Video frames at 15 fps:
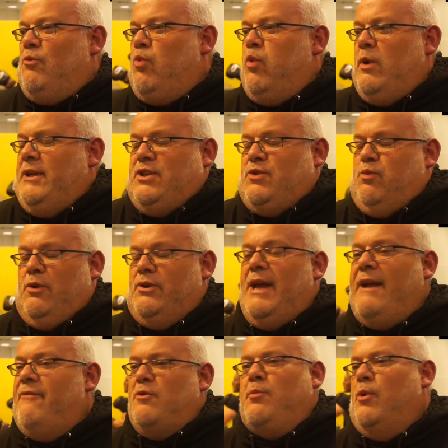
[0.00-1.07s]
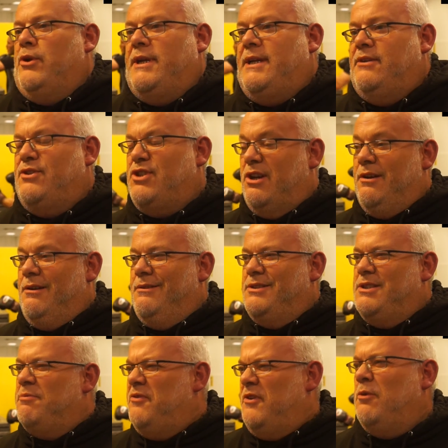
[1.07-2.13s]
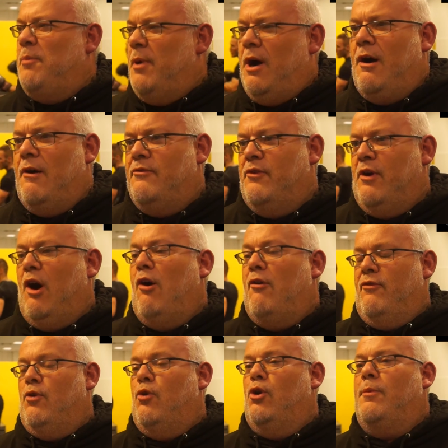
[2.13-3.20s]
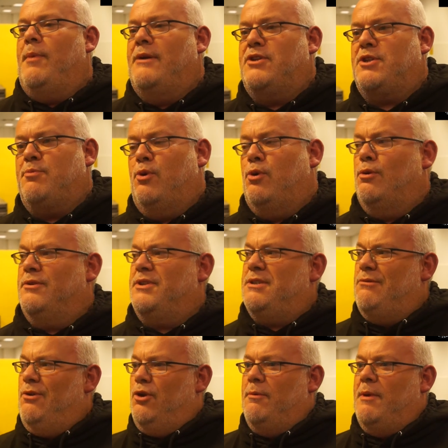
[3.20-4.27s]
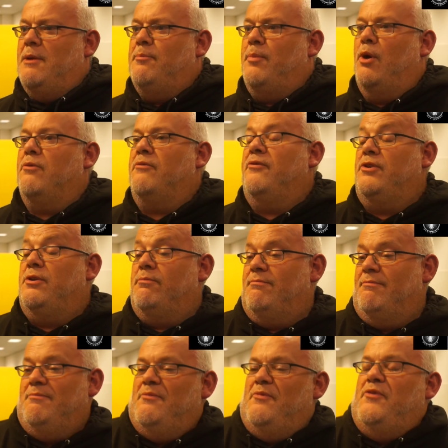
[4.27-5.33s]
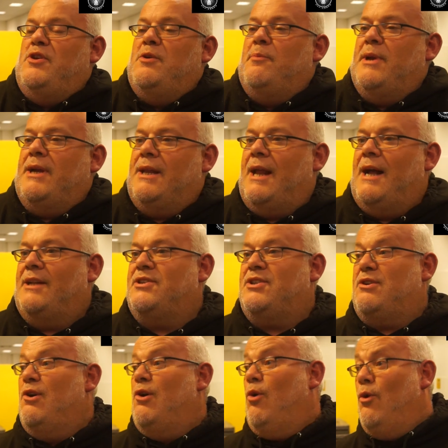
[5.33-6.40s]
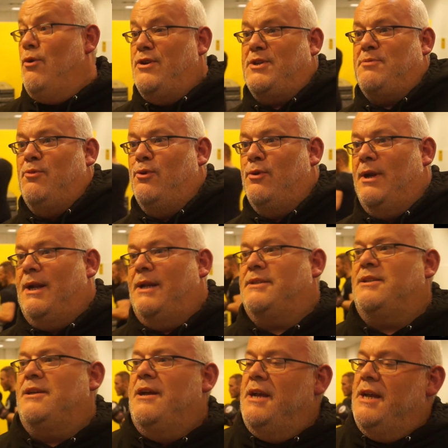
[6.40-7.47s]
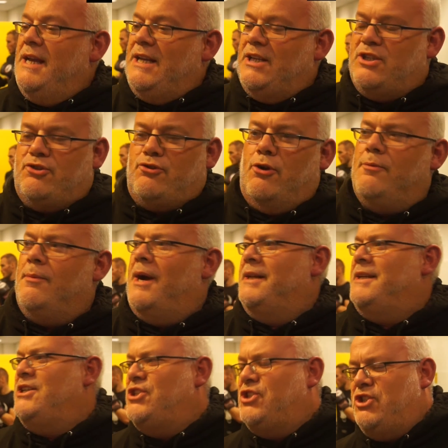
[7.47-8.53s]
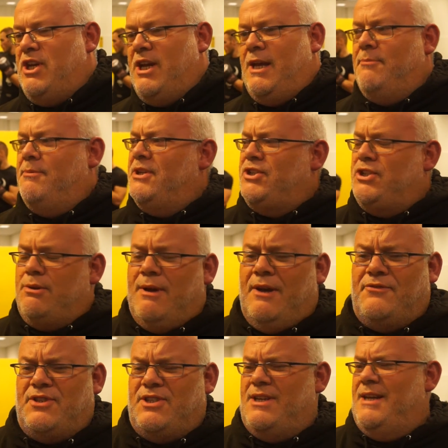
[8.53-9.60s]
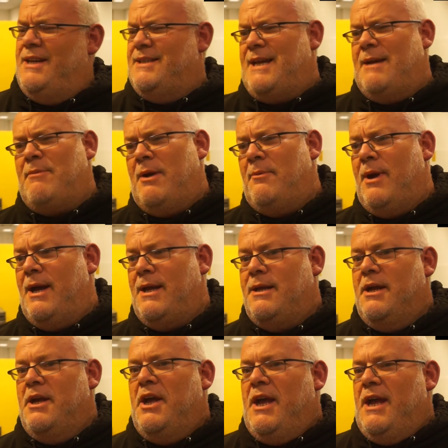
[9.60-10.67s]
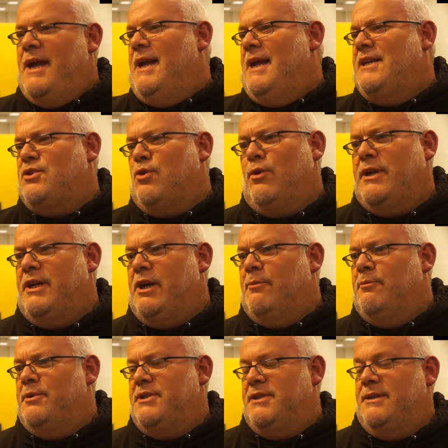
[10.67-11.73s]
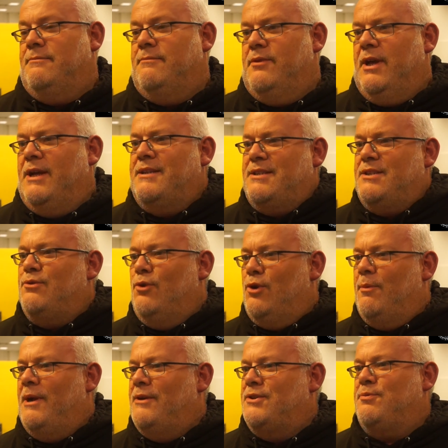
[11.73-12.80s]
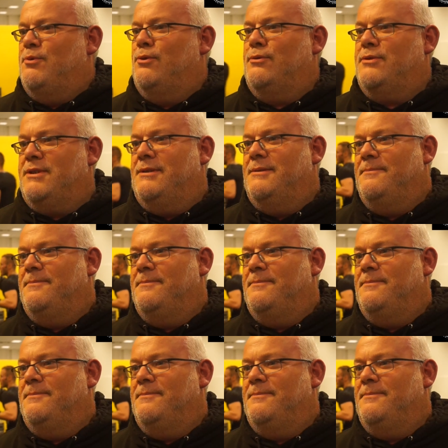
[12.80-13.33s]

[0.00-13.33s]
We just want everybody to feel part of All About Sports, all about bulk for your bigger lads or your smaller lads. It's strongman, it's gym, it's UFC, it's MMA. It's all encompassing. That's All About Sports.